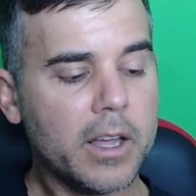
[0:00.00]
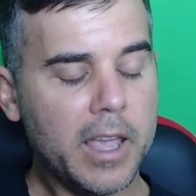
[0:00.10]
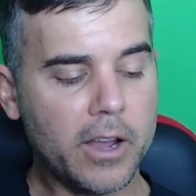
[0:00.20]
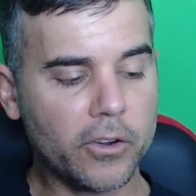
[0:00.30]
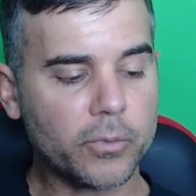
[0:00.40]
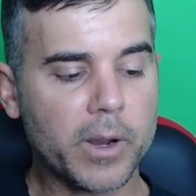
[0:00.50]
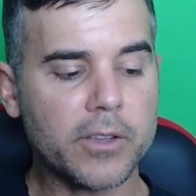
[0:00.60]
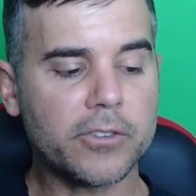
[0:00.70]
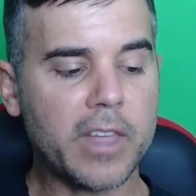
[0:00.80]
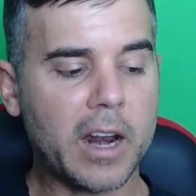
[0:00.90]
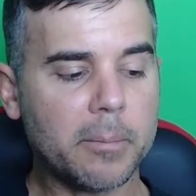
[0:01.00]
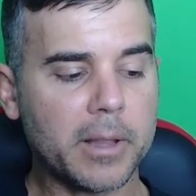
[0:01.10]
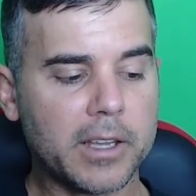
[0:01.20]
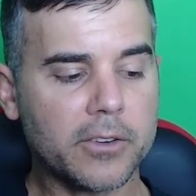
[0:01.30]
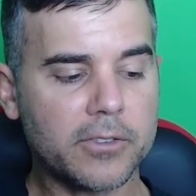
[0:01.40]
Here's where you set up
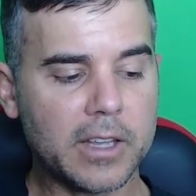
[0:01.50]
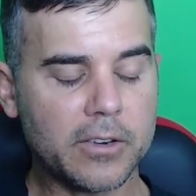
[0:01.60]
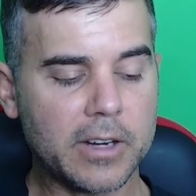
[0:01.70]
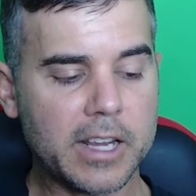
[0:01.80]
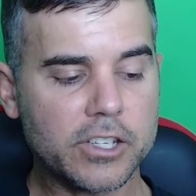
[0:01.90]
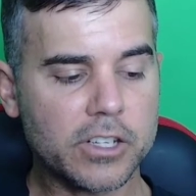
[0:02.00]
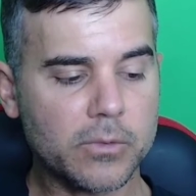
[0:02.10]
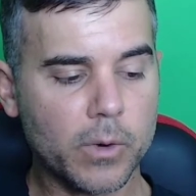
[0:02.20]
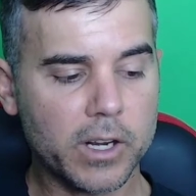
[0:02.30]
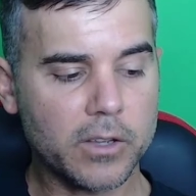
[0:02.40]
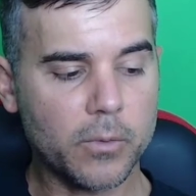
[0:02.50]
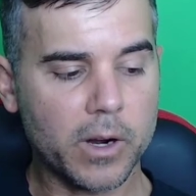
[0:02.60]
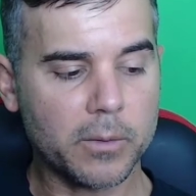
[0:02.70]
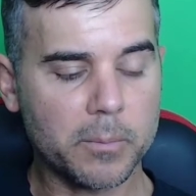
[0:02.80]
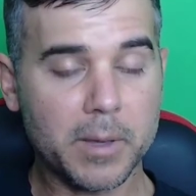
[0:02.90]
like your synchronization, what you
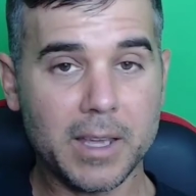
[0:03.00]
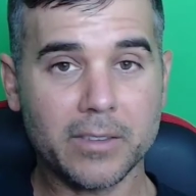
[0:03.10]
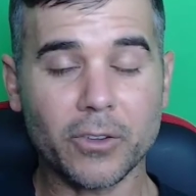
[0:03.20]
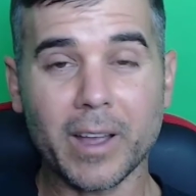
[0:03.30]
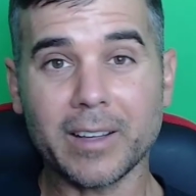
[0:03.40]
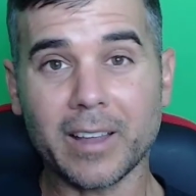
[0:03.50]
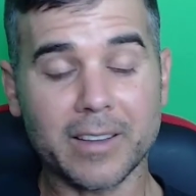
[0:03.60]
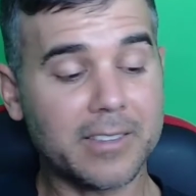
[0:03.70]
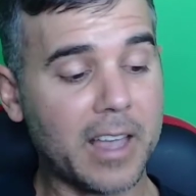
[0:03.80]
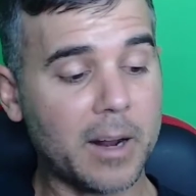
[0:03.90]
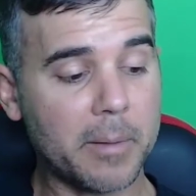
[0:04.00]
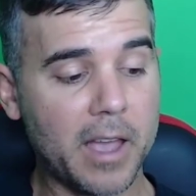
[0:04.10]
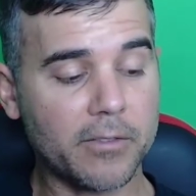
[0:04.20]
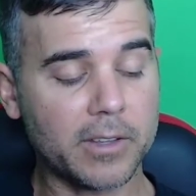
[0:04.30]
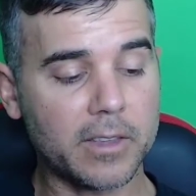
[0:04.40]
want to be, so I can like set up
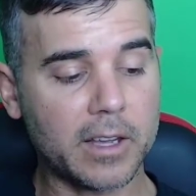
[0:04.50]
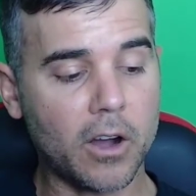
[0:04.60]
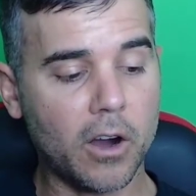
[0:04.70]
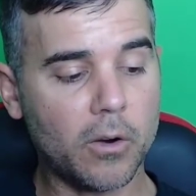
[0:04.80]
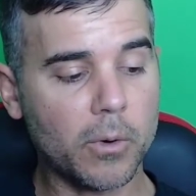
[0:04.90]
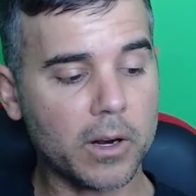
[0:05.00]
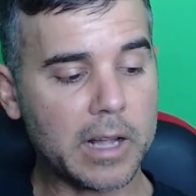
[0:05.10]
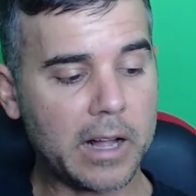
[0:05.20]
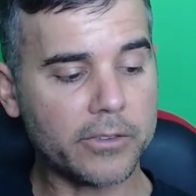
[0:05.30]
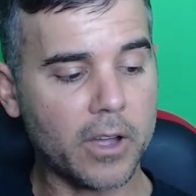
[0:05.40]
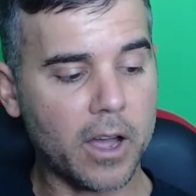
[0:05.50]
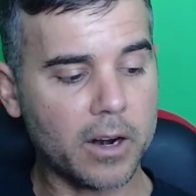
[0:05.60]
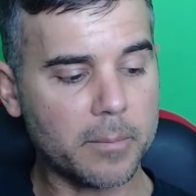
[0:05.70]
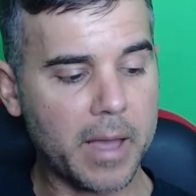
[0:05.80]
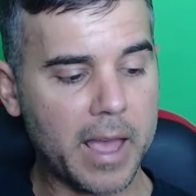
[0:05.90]
everything, all workouts,
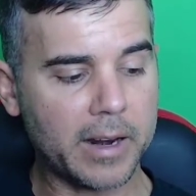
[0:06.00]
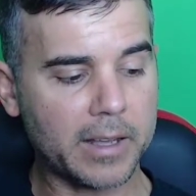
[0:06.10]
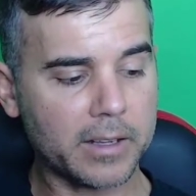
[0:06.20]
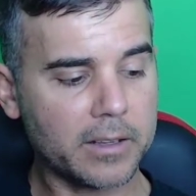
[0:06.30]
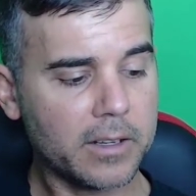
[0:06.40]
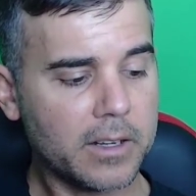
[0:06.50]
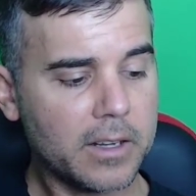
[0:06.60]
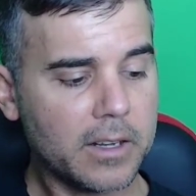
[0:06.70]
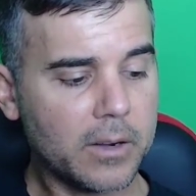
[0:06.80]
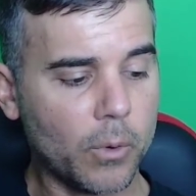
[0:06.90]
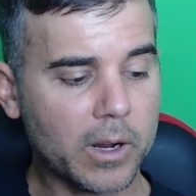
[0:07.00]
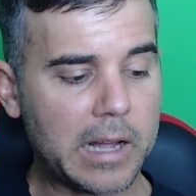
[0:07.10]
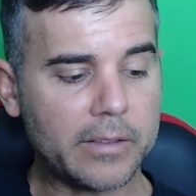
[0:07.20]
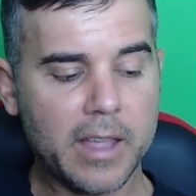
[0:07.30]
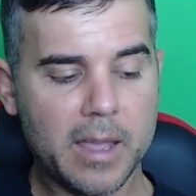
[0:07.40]
automatic,
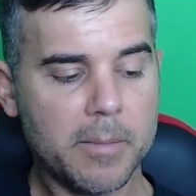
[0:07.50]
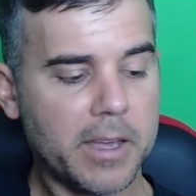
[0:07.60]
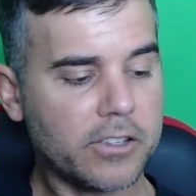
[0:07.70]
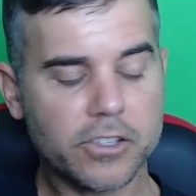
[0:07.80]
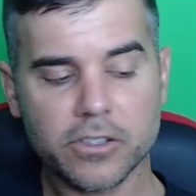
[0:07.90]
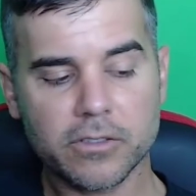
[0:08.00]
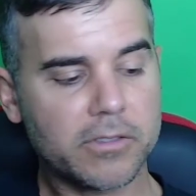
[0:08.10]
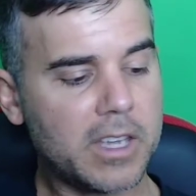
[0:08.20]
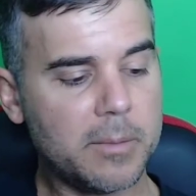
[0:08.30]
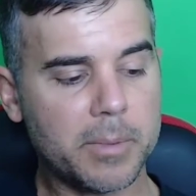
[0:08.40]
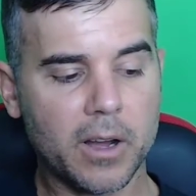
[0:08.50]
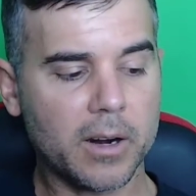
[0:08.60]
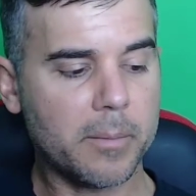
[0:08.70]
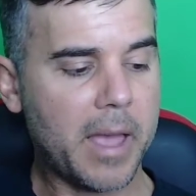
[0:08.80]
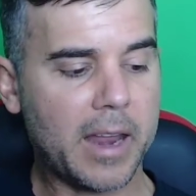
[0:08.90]
workout naming, just keep it
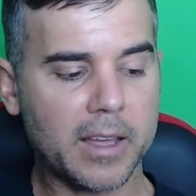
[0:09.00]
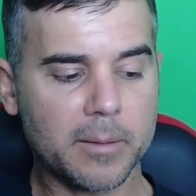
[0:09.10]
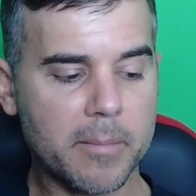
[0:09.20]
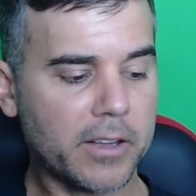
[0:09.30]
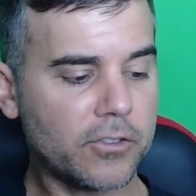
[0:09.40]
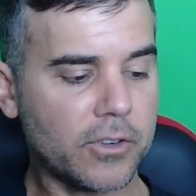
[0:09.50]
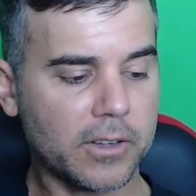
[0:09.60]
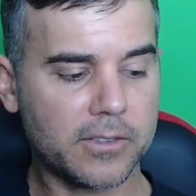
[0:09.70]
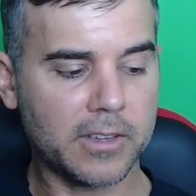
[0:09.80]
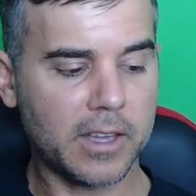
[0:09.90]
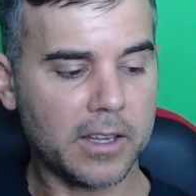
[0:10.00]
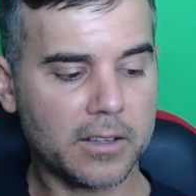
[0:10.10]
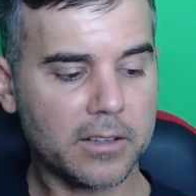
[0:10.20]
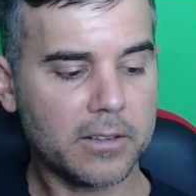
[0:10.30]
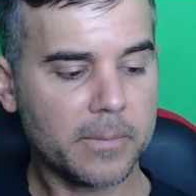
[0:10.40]
automatic, metrics,
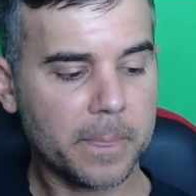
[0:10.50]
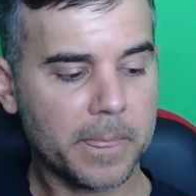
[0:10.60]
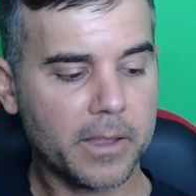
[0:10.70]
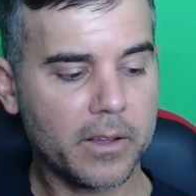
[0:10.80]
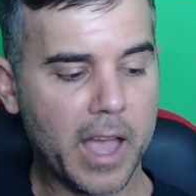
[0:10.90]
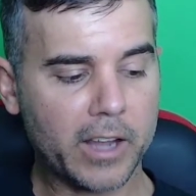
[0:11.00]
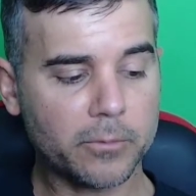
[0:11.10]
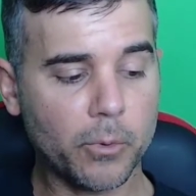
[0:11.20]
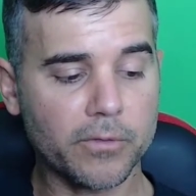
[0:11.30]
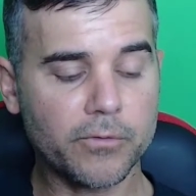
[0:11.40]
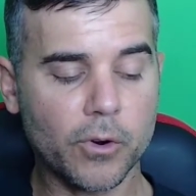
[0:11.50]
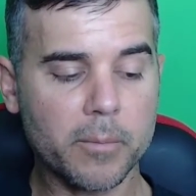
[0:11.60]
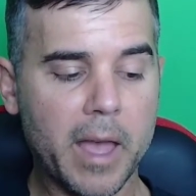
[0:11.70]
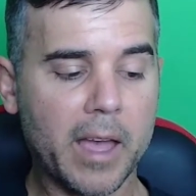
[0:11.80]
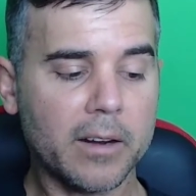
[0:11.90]
sync, export
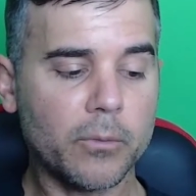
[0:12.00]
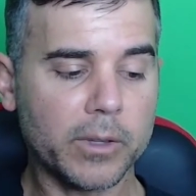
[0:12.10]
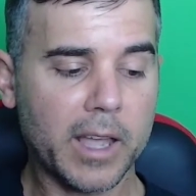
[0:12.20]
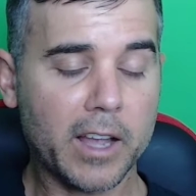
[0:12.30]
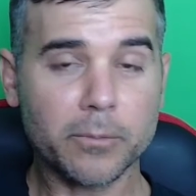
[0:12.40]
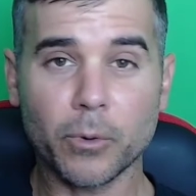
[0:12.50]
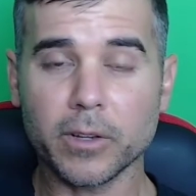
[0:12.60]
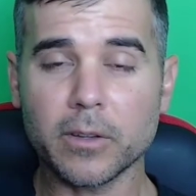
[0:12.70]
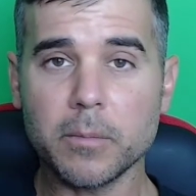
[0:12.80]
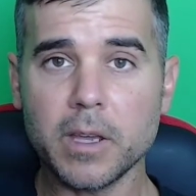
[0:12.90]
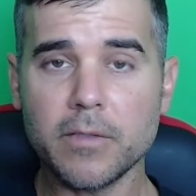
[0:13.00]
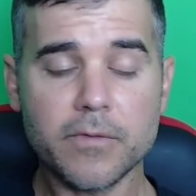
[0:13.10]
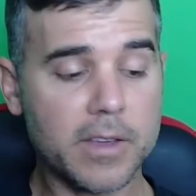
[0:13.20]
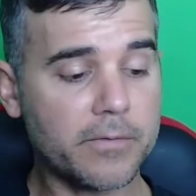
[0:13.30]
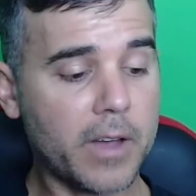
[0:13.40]
format, when they export it to me,
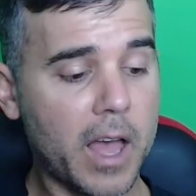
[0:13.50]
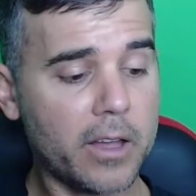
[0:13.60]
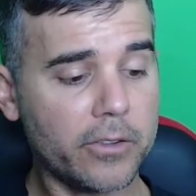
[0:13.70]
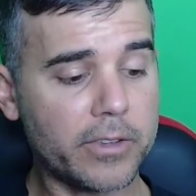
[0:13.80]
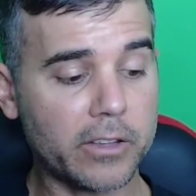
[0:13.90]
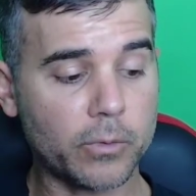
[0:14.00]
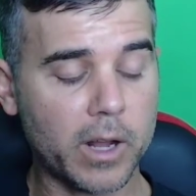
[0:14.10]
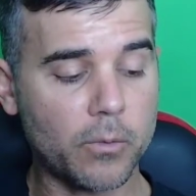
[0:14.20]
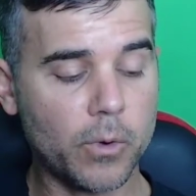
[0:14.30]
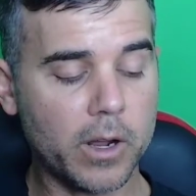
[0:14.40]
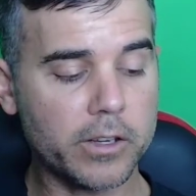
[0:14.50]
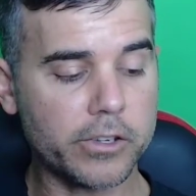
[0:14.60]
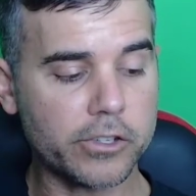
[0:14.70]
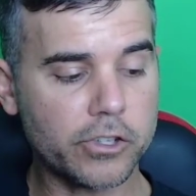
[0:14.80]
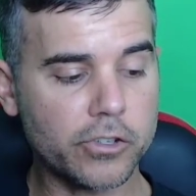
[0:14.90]
fit files, that's what I want. You
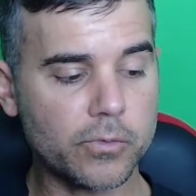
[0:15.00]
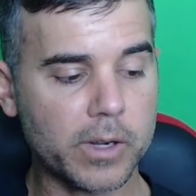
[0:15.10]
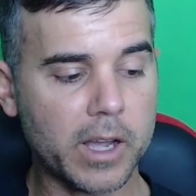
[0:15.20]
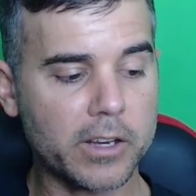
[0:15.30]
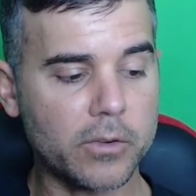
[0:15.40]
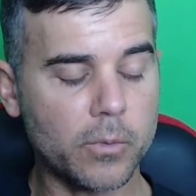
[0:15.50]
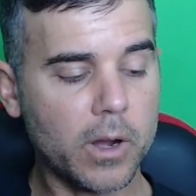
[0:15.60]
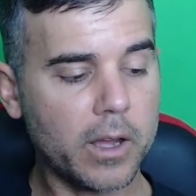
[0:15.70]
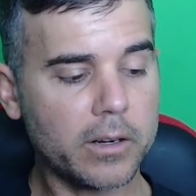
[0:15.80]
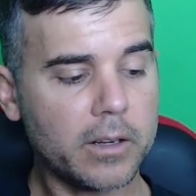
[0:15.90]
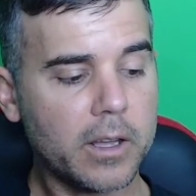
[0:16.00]
can choose what kind you want.